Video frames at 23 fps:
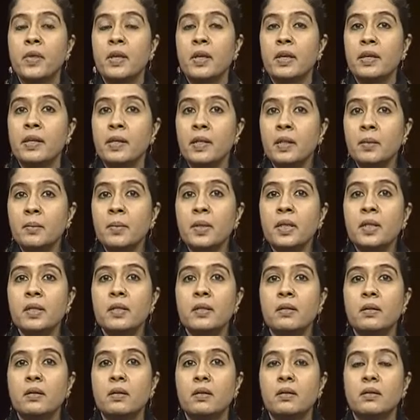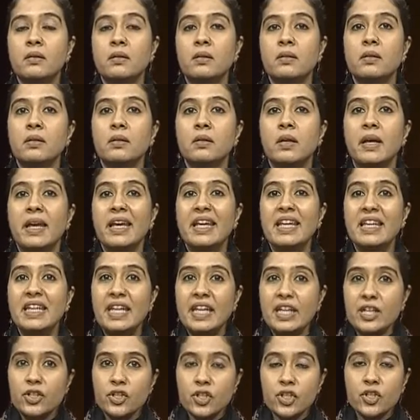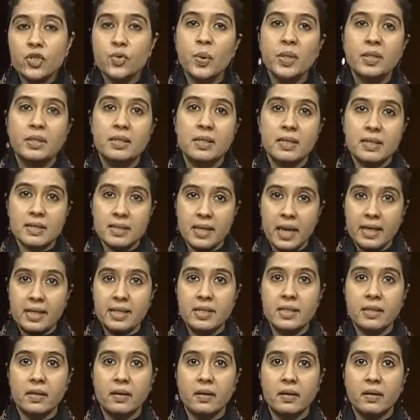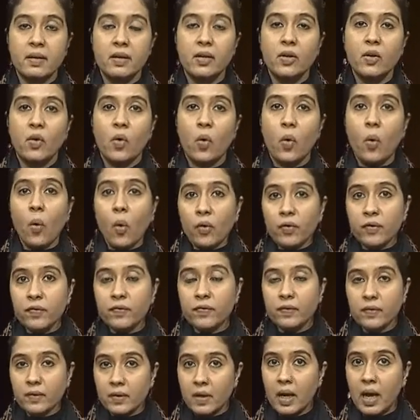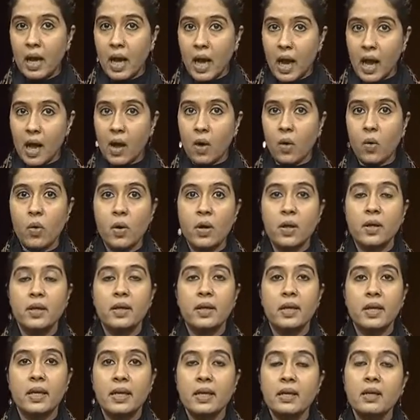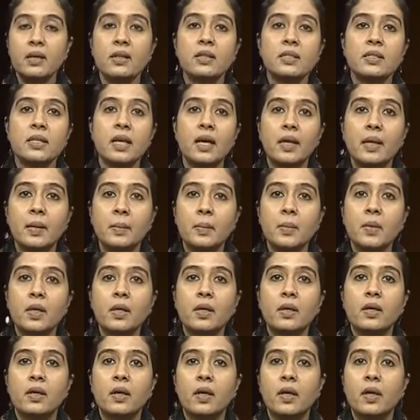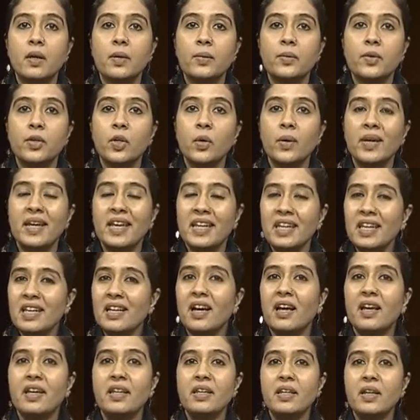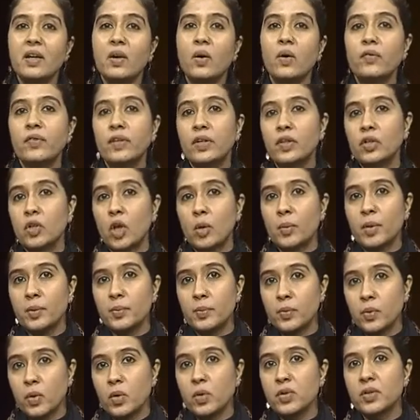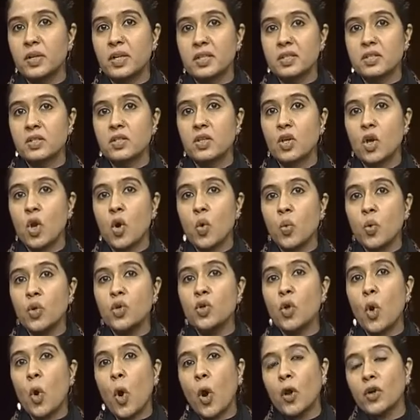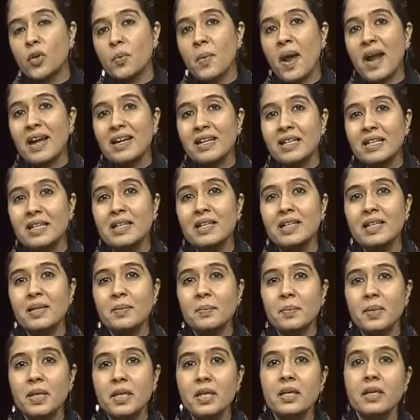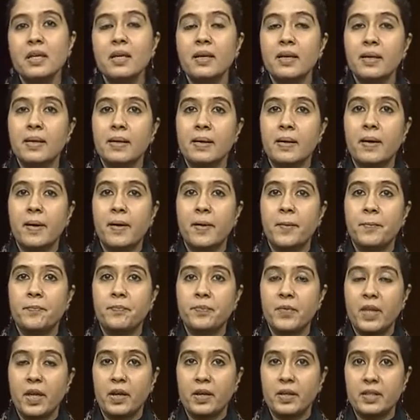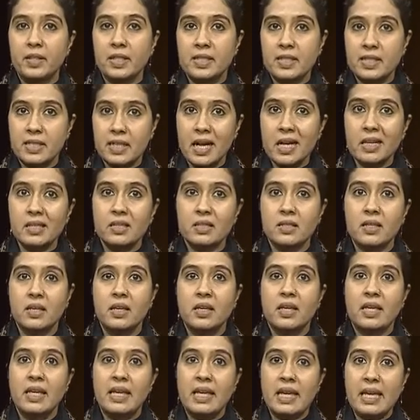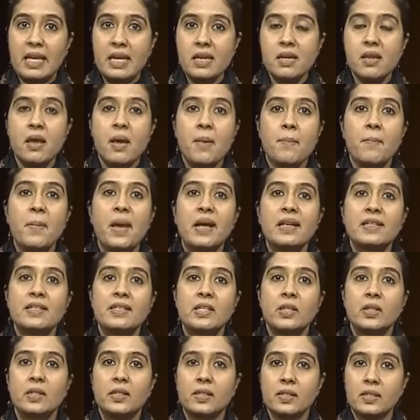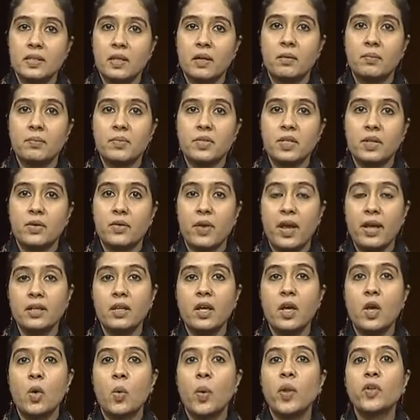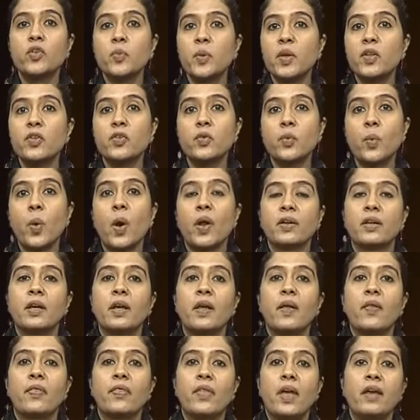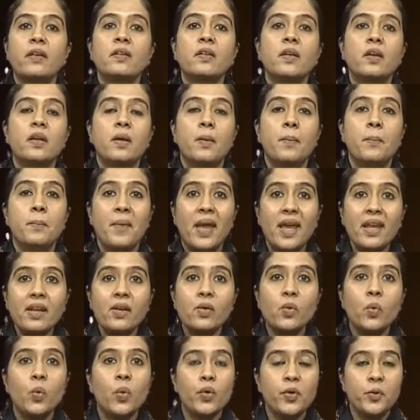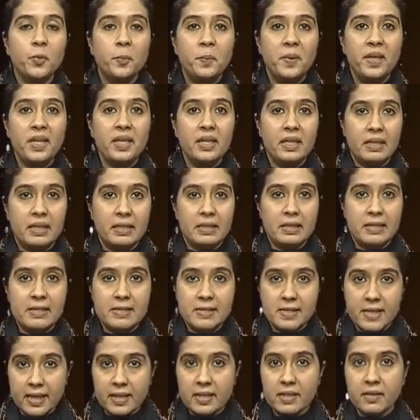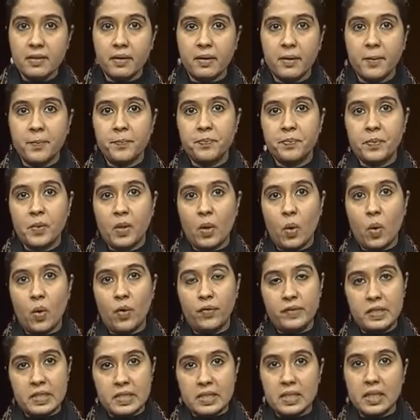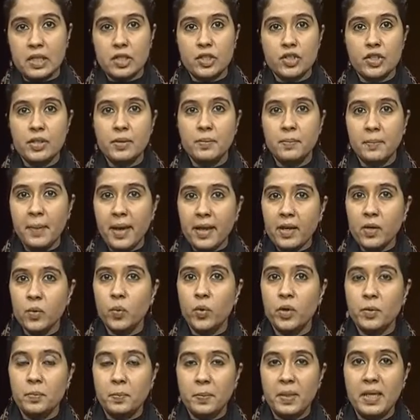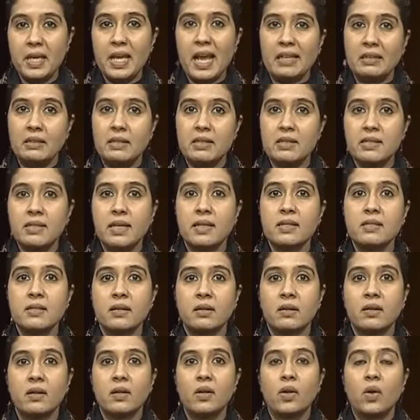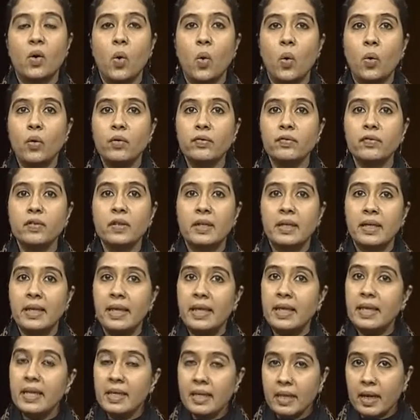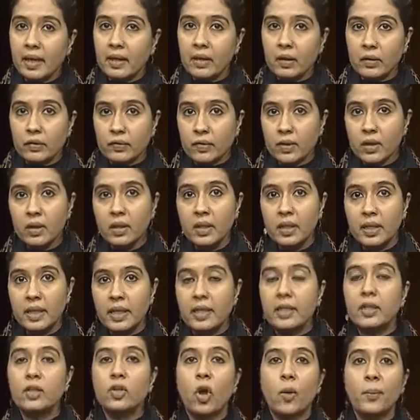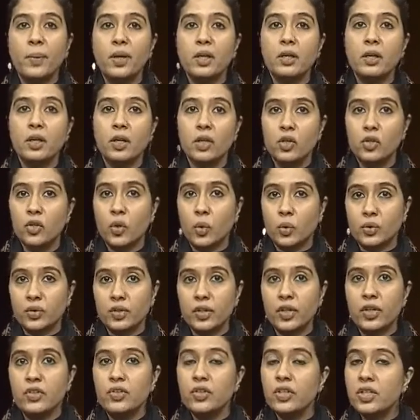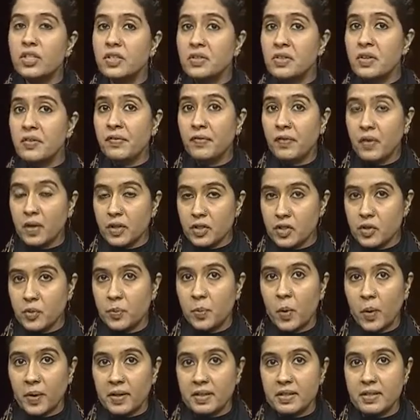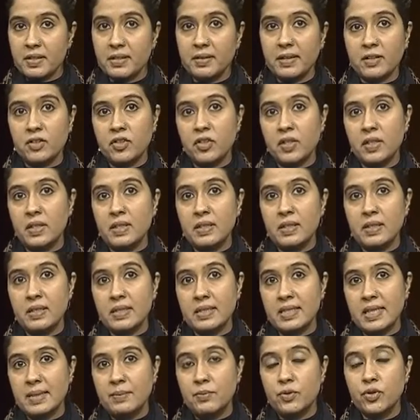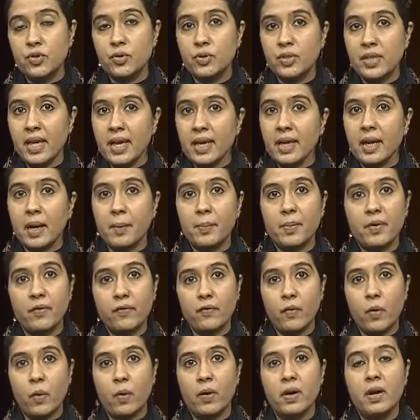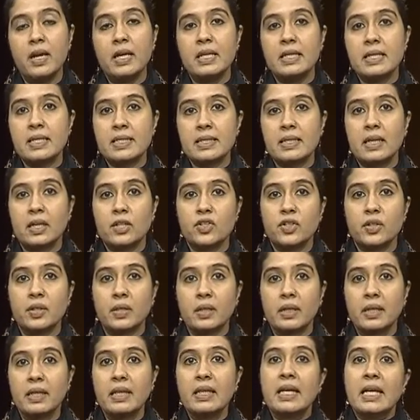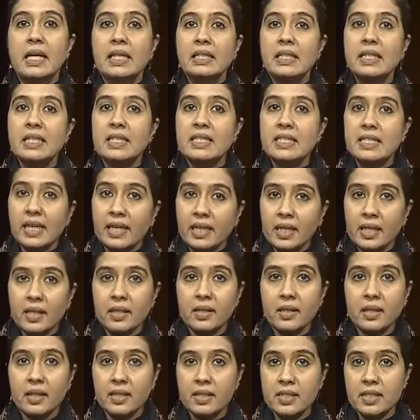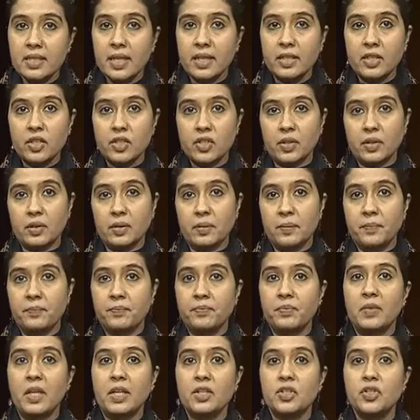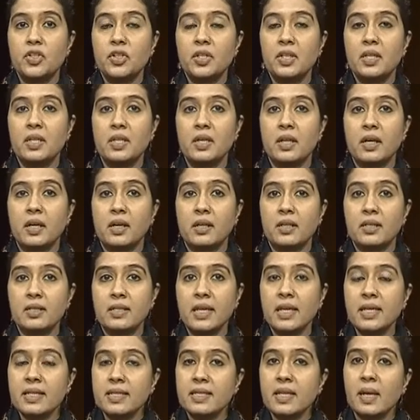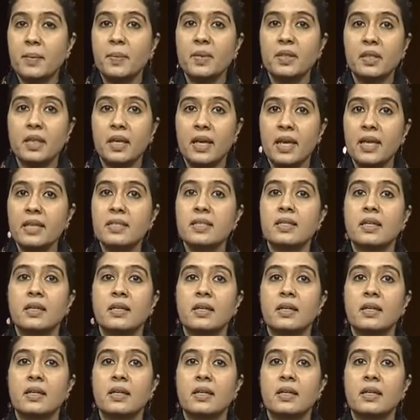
Gilman here engages with this idea of how, in her time, uh, you know, any idea of economic progress would automatically be um, uh, discussed in masculine terms, right? Which means what? That men would be the center of discussion, men would be at the center of any kind of a economic growth. So this is the first point that she seems to take up for discussion. The second contention that she uh, takes up in the essay,